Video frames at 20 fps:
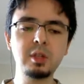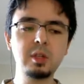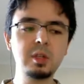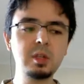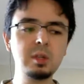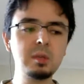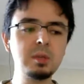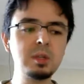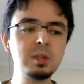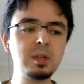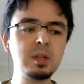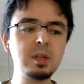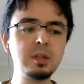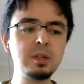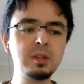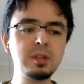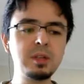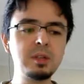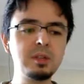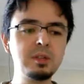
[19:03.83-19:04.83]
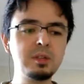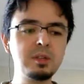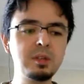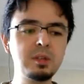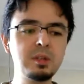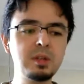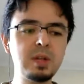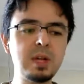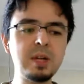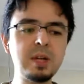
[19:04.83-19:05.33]
I mean, I think
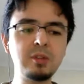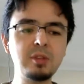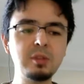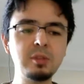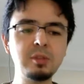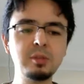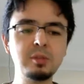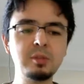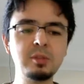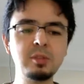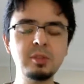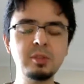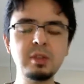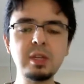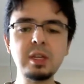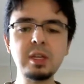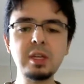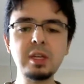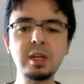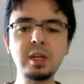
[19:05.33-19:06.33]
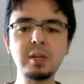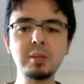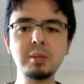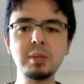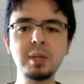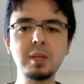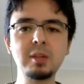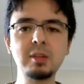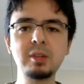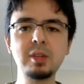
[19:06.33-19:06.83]
as of today, I
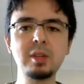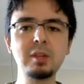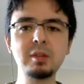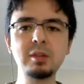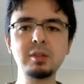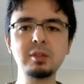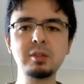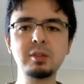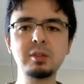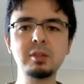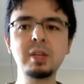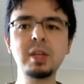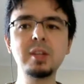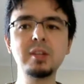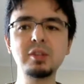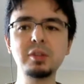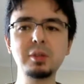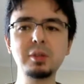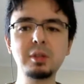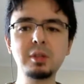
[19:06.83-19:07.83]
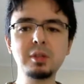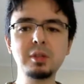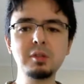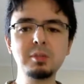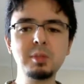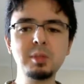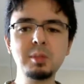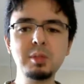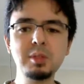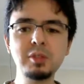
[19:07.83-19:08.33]
might have a grand total of
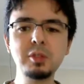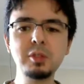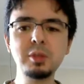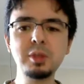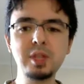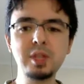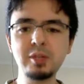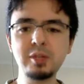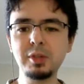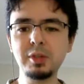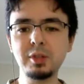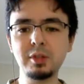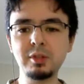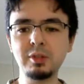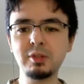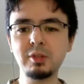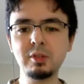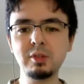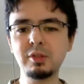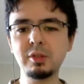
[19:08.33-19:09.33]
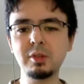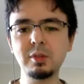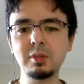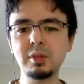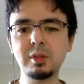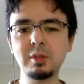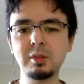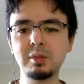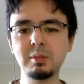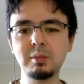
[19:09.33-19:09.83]
maybe 2.5 years. So
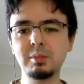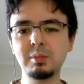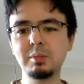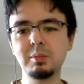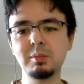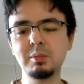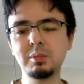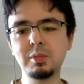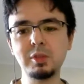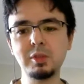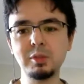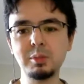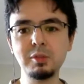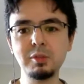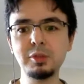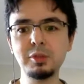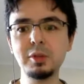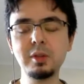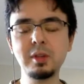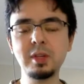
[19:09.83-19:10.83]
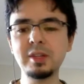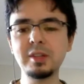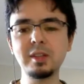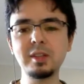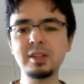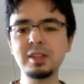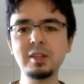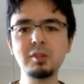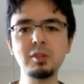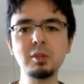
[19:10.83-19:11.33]
before that, I'd
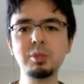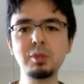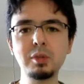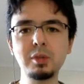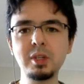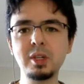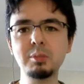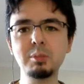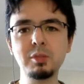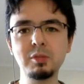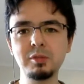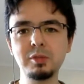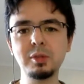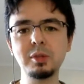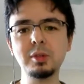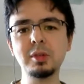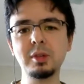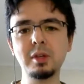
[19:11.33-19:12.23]
never programmed before.